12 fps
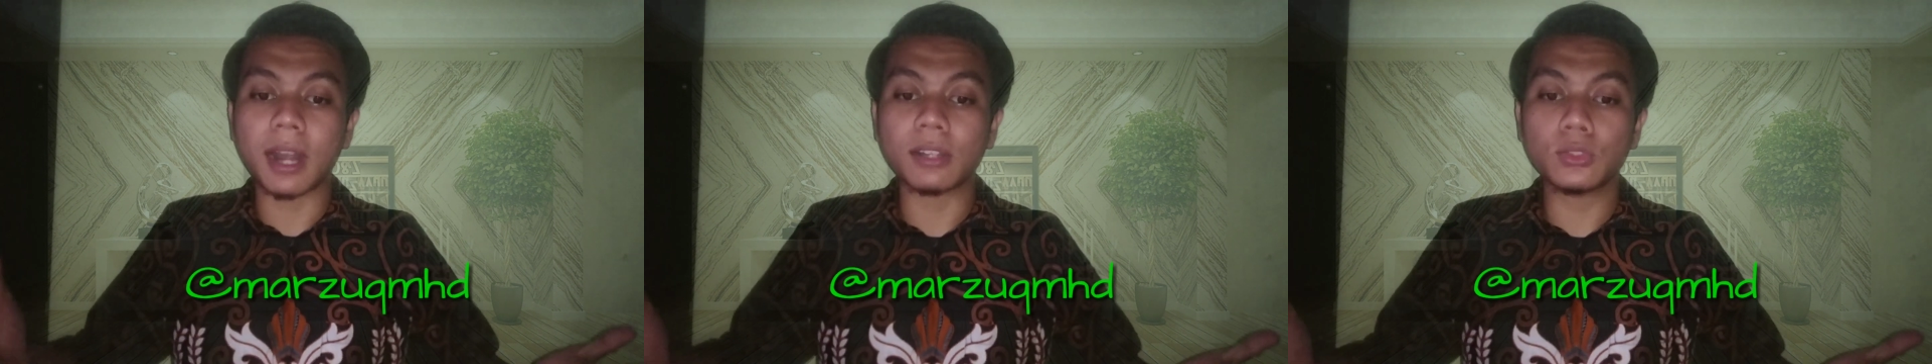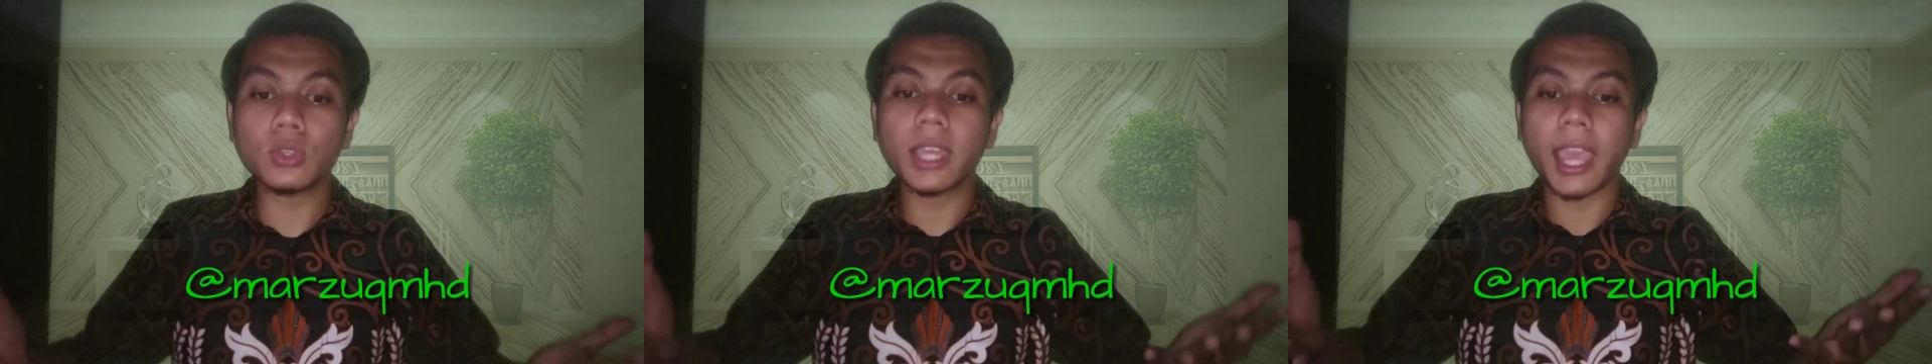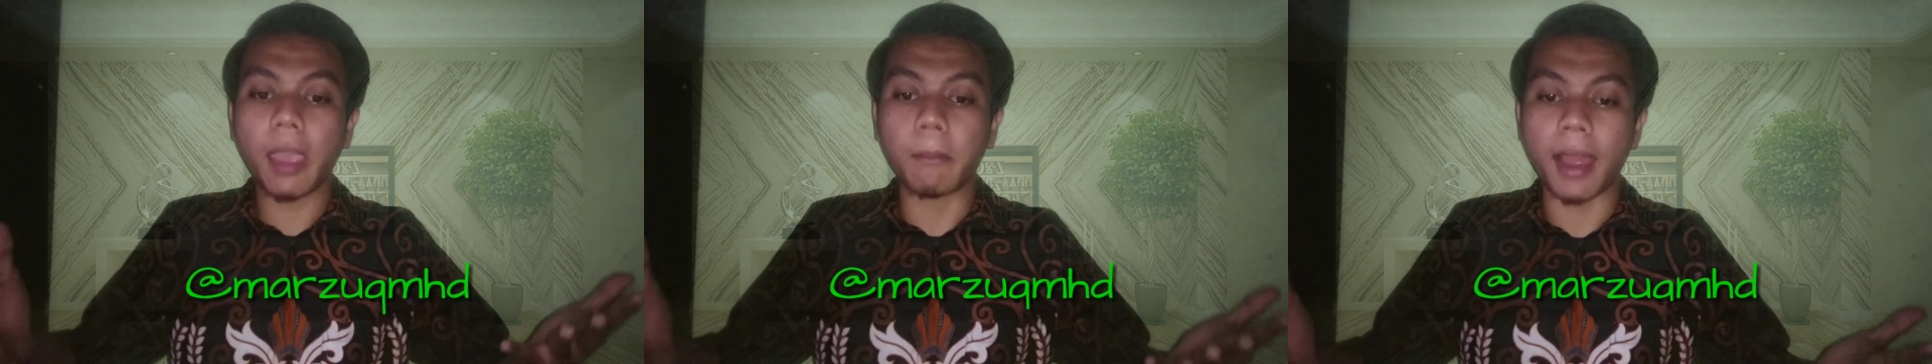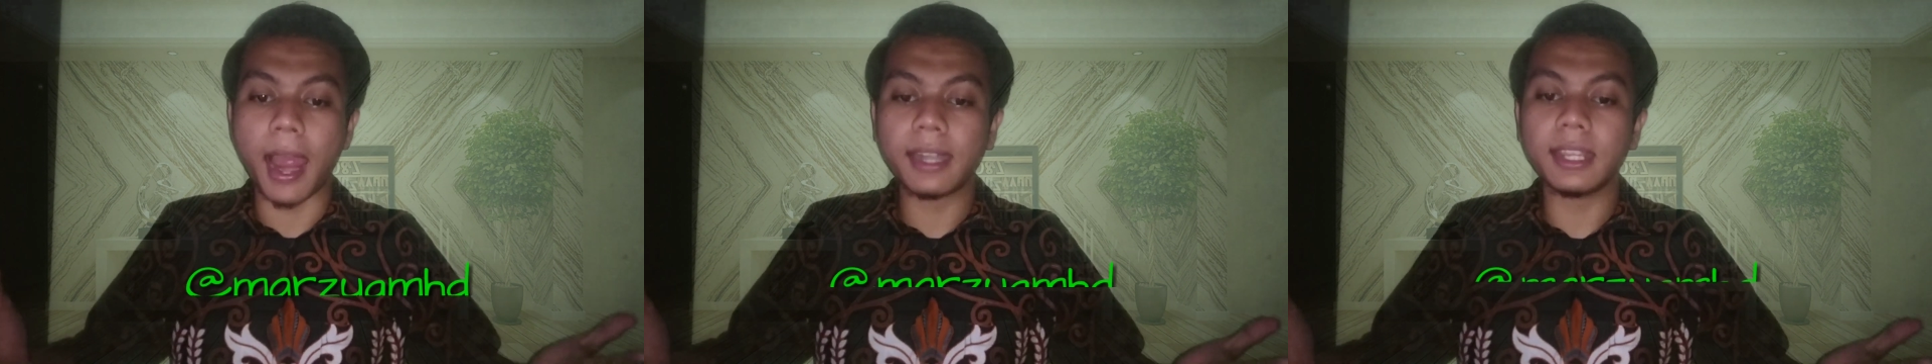
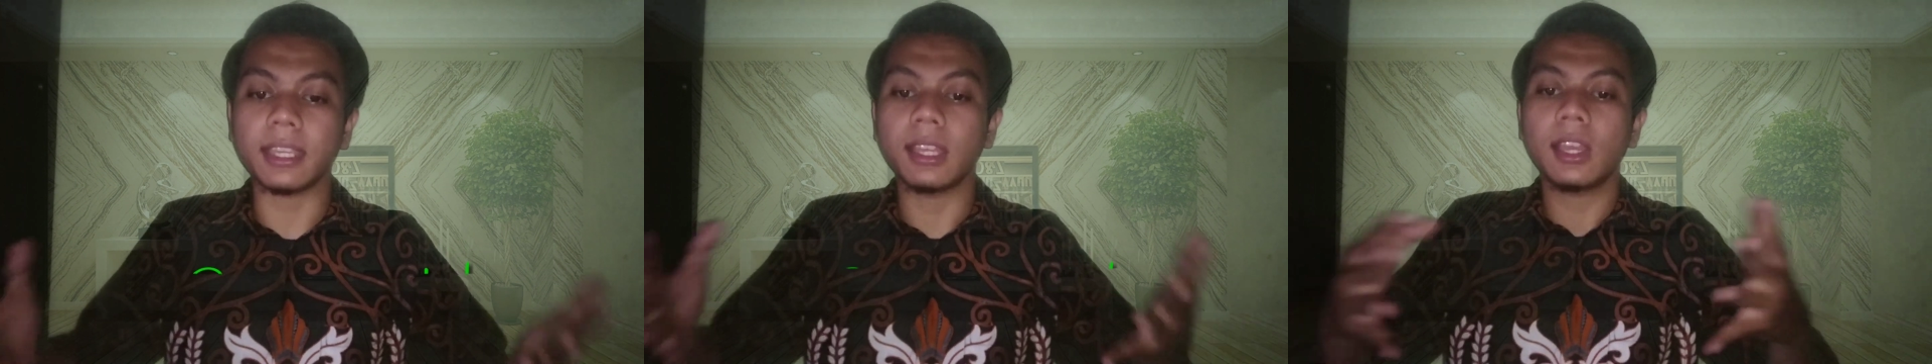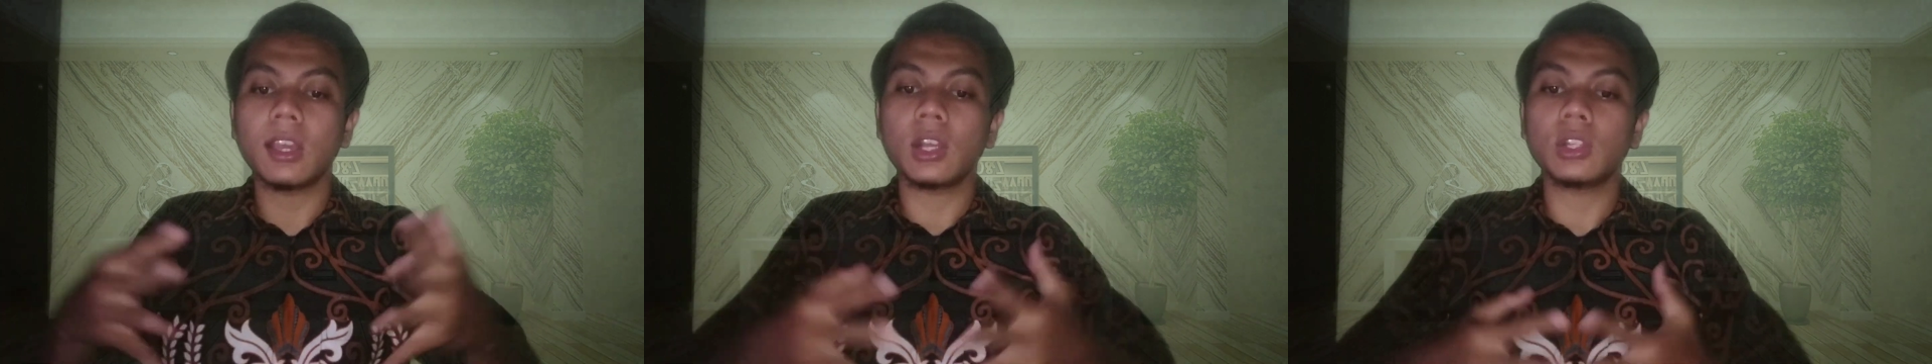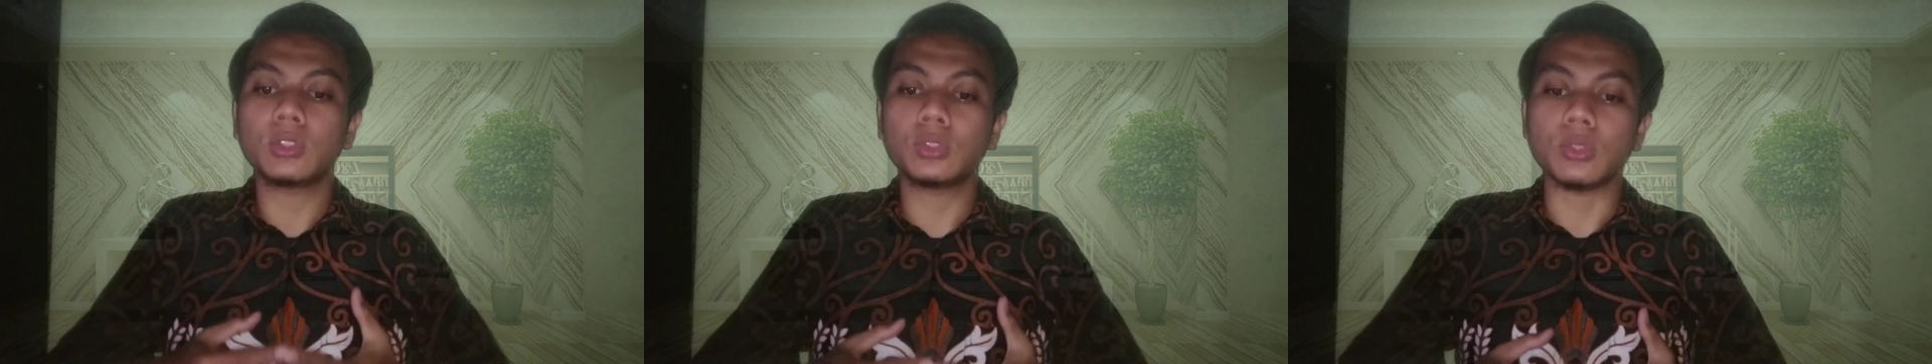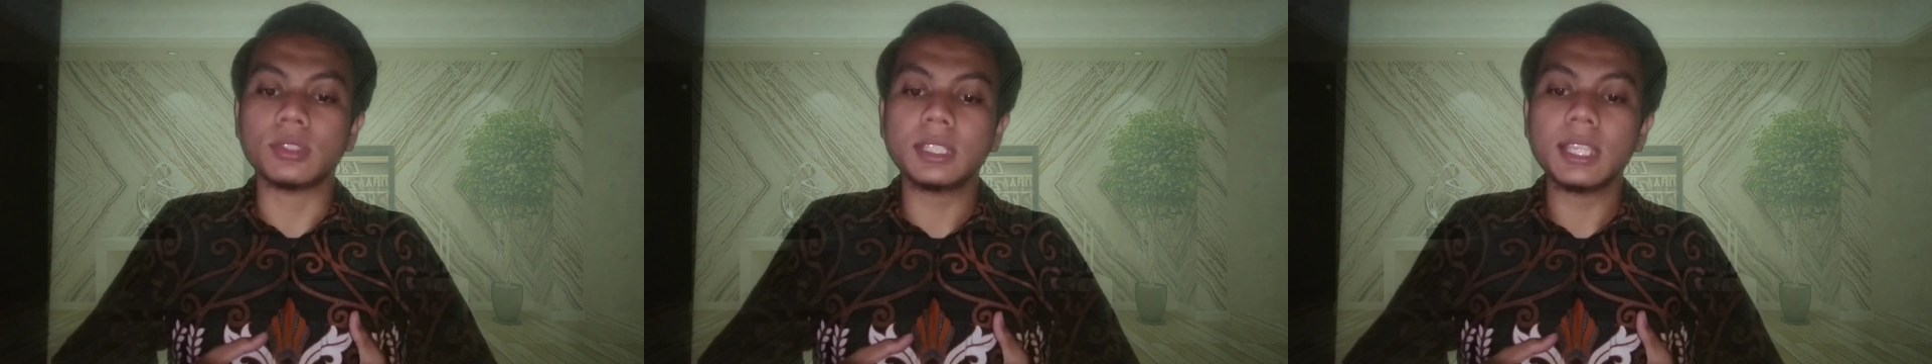marzukmhd
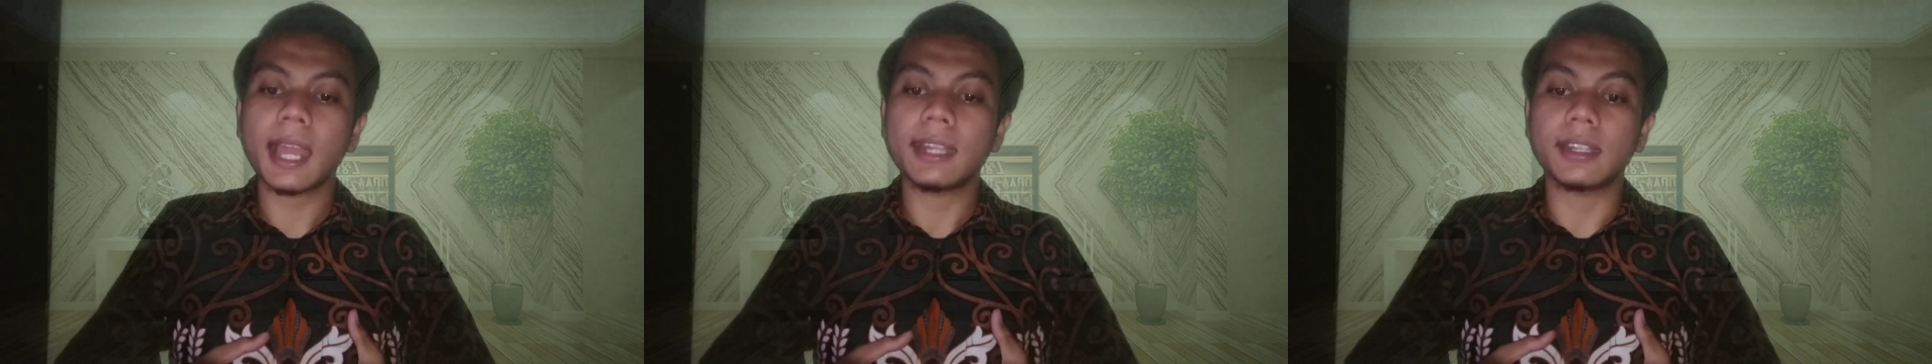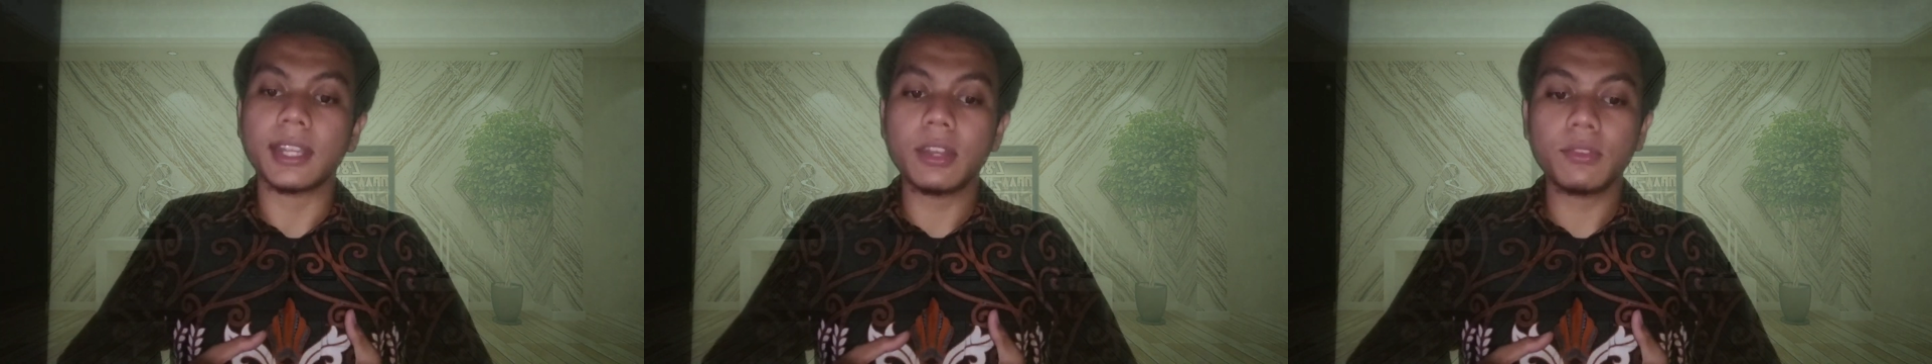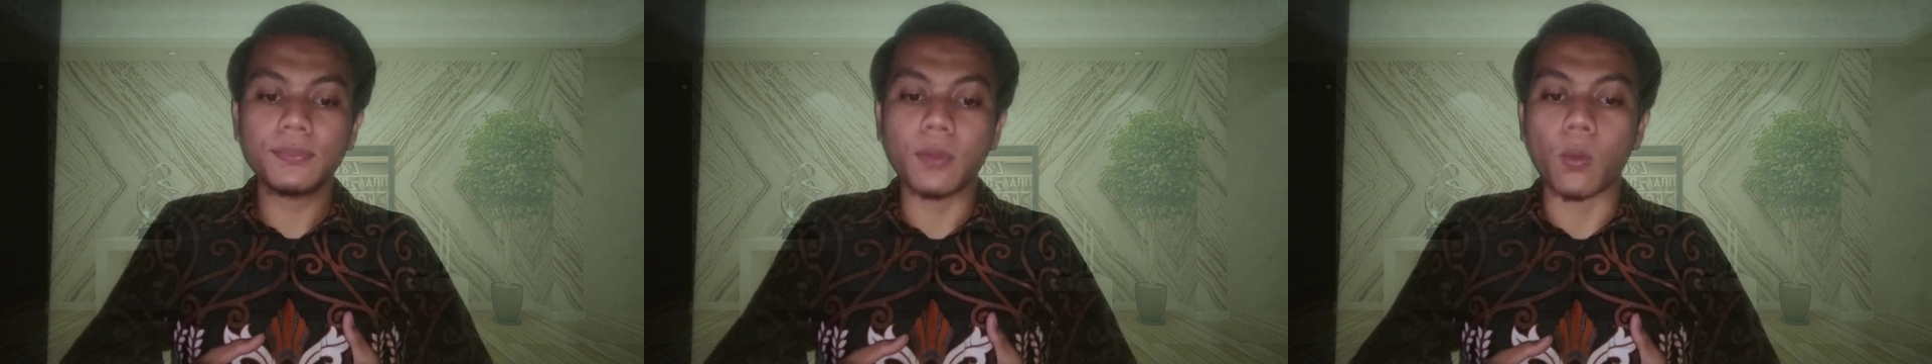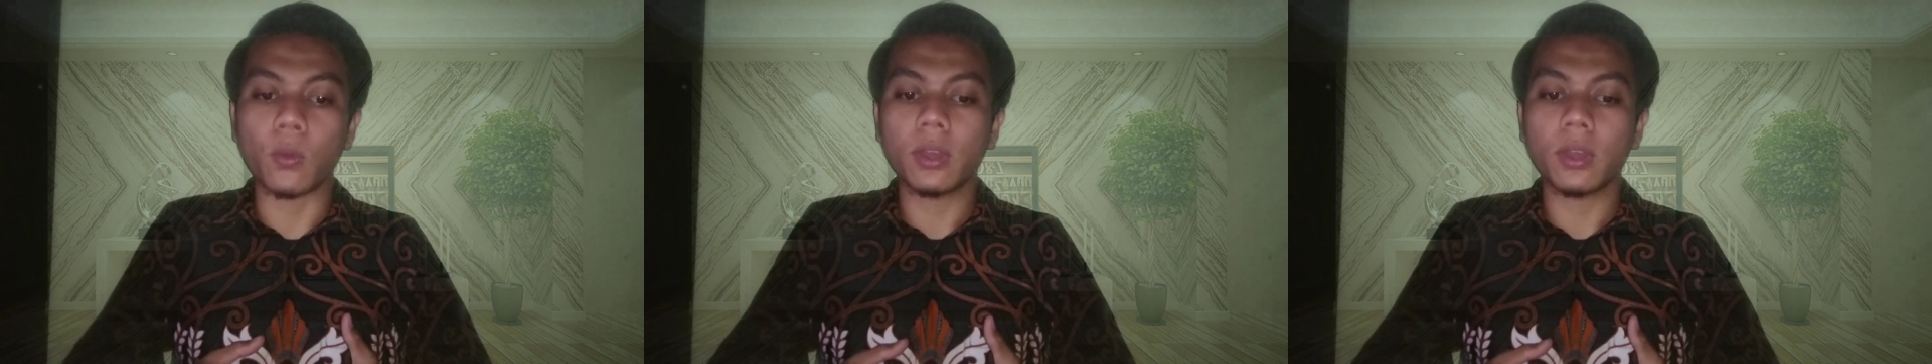to see other info.